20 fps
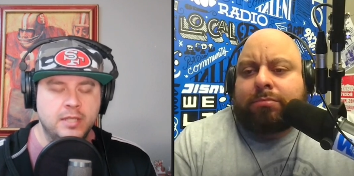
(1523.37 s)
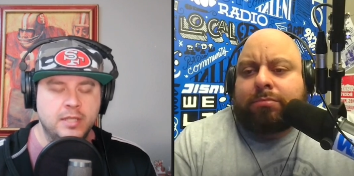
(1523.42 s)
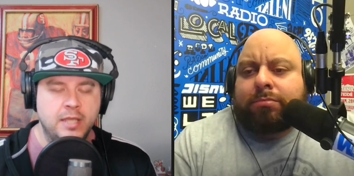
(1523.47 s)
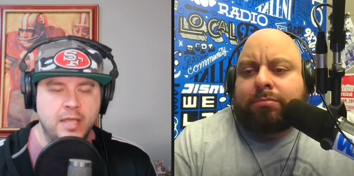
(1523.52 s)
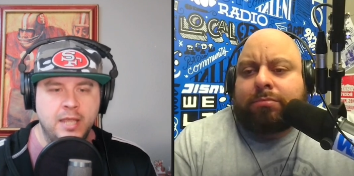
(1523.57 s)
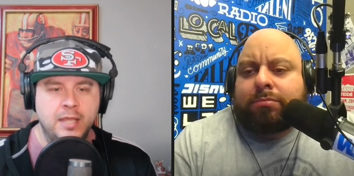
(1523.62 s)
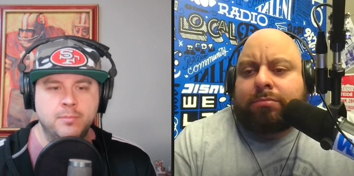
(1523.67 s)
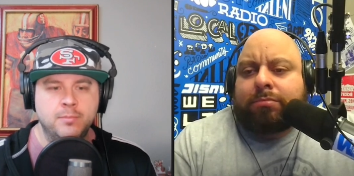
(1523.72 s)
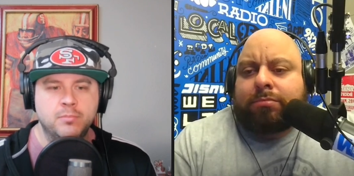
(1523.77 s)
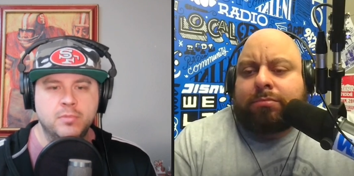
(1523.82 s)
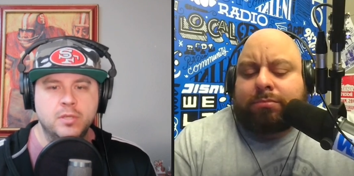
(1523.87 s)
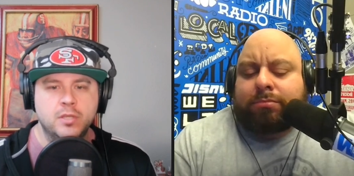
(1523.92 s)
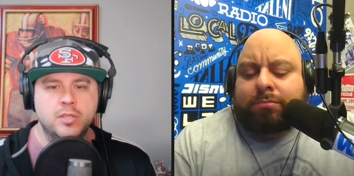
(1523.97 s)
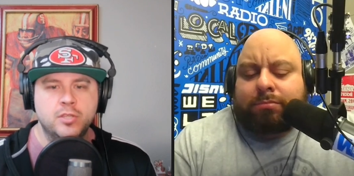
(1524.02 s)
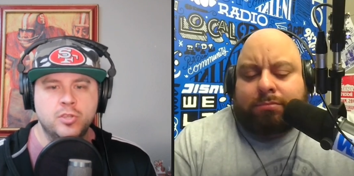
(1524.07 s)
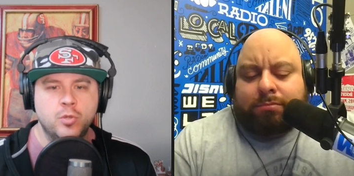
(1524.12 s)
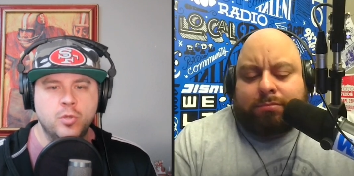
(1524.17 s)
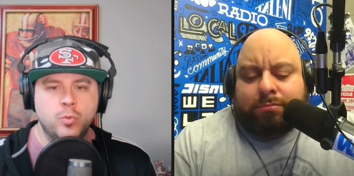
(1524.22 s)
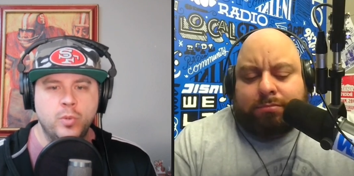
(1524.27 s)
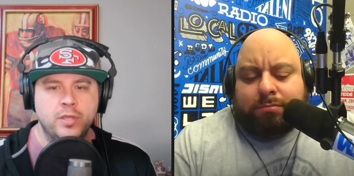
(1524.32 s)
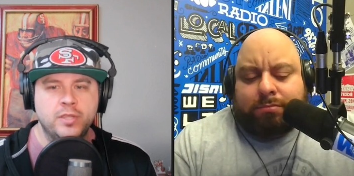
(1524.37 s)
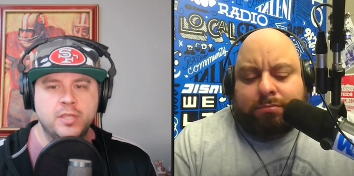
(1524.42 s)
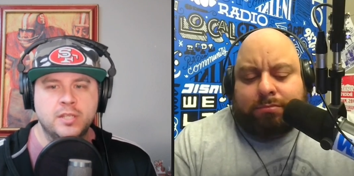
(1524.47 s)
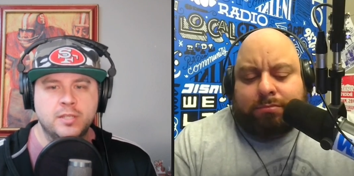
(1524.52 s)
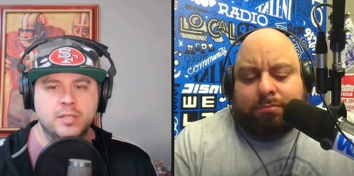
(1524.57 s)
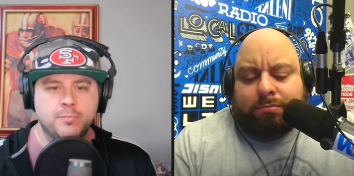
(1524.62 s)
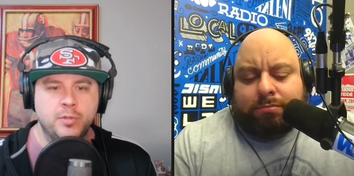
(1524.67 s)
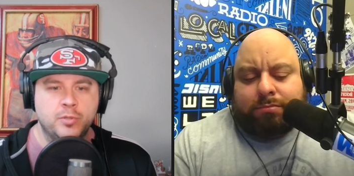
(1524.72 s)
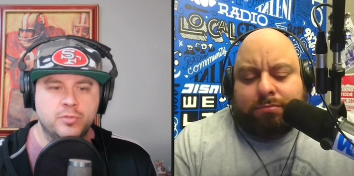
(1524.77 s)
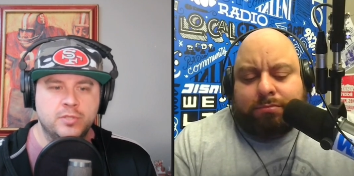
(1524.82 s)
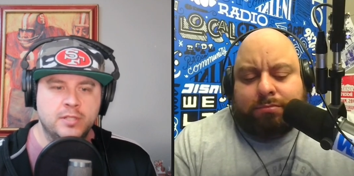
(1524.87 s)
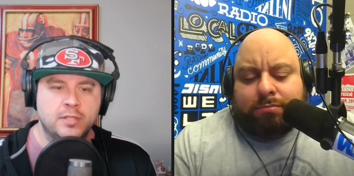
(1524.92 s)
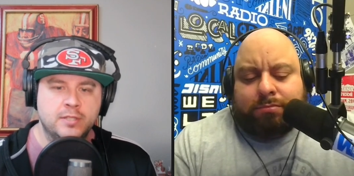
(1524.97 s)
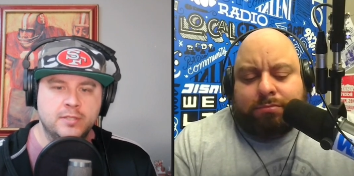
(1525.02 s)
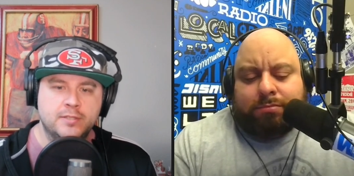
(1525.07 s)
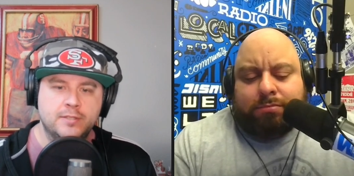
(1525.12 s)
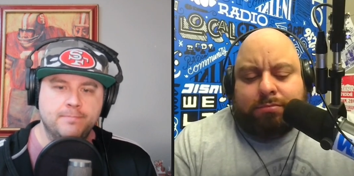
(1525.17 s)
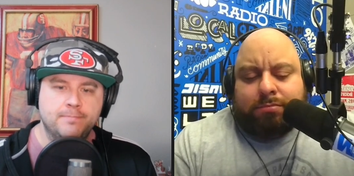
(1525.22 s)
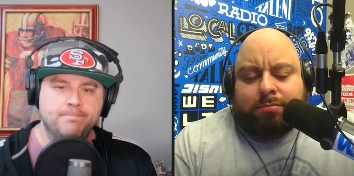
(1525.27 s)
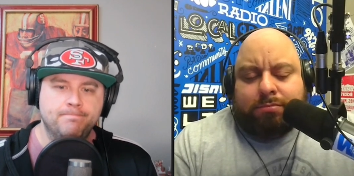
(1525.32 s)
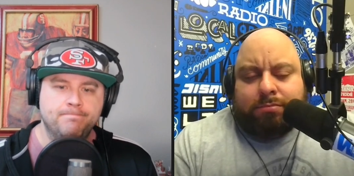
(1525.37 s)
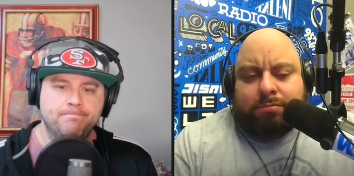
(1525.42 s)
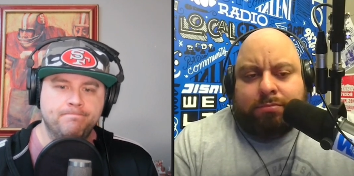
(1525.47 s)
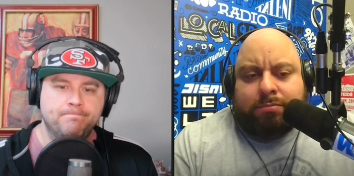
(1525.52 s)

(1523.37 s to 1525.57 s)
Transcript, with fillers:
Speaker 1: game the way that Nick Bosa does.